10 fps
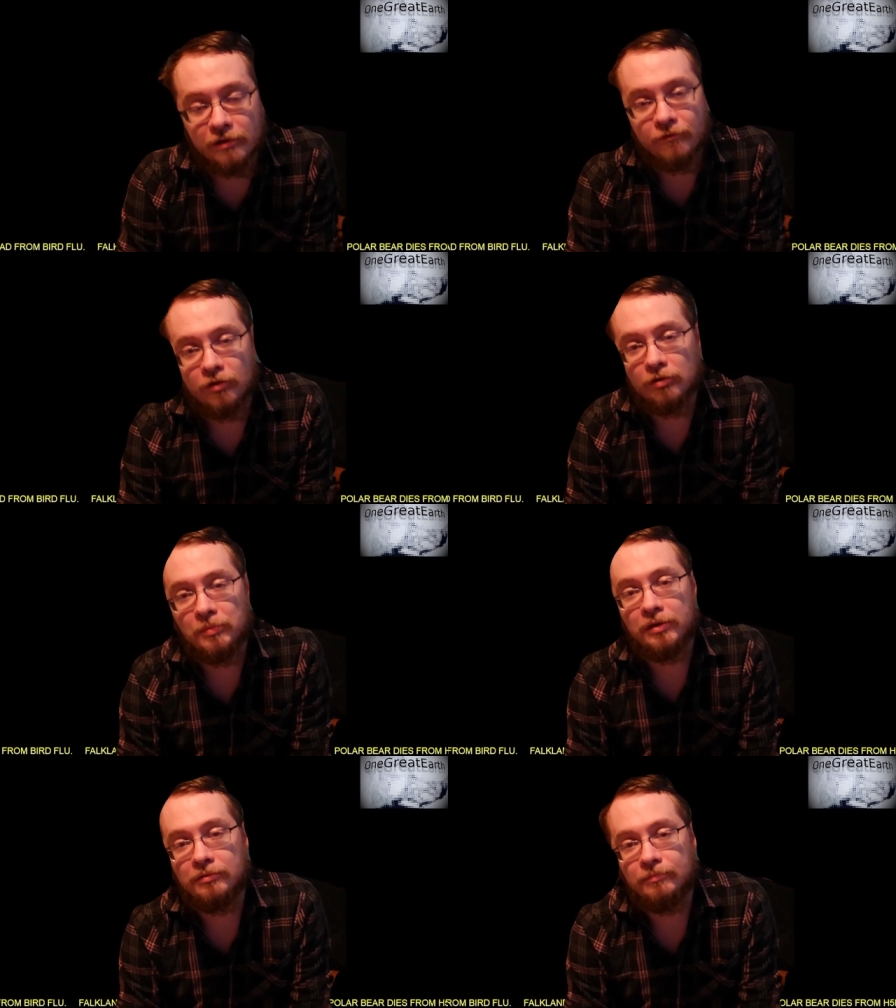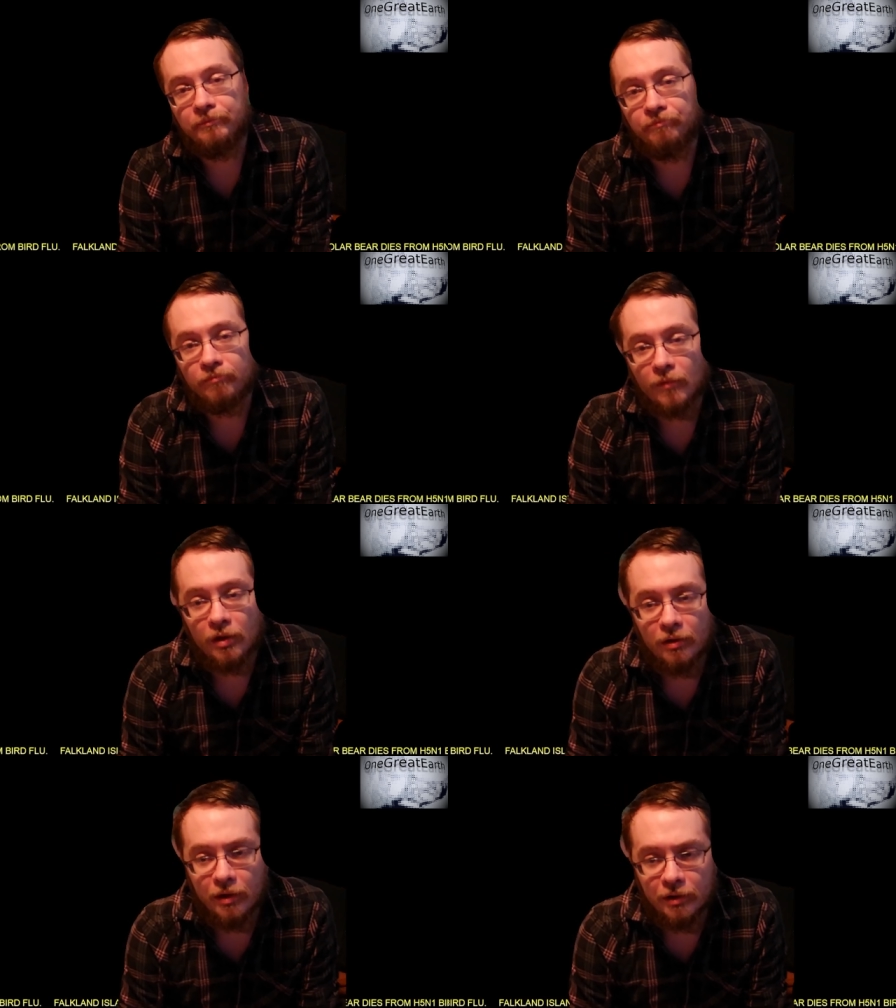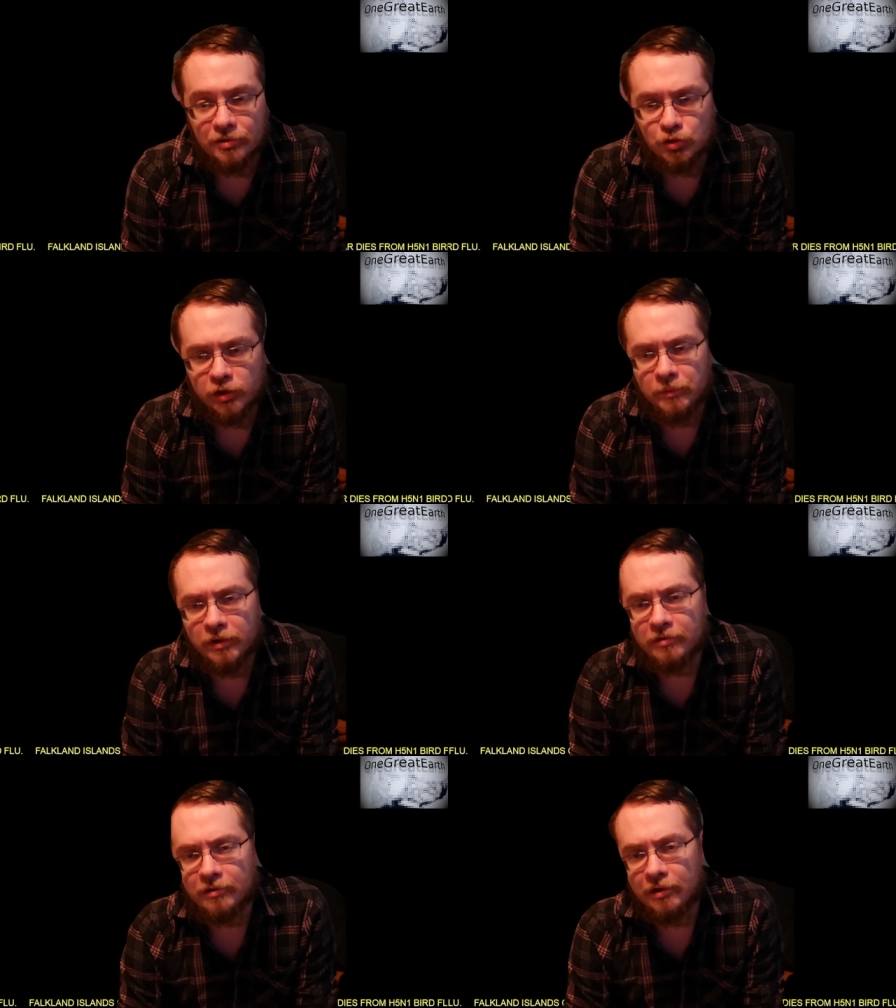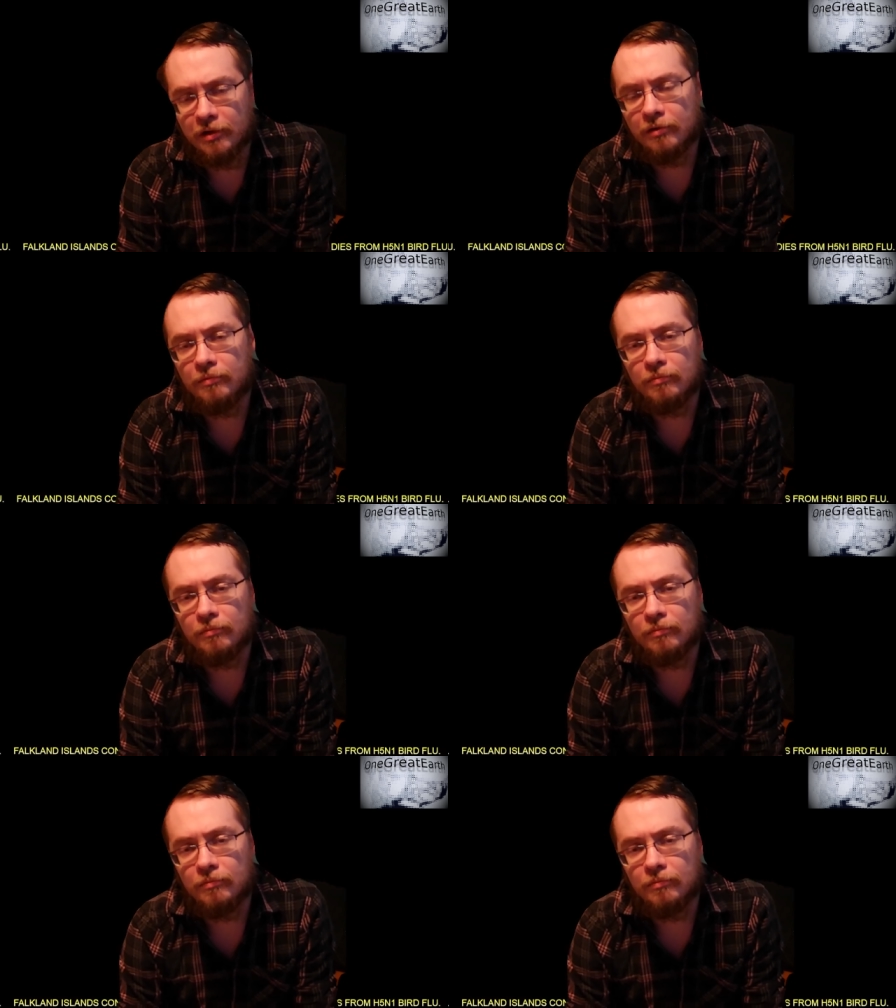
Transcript: follow button and join me as I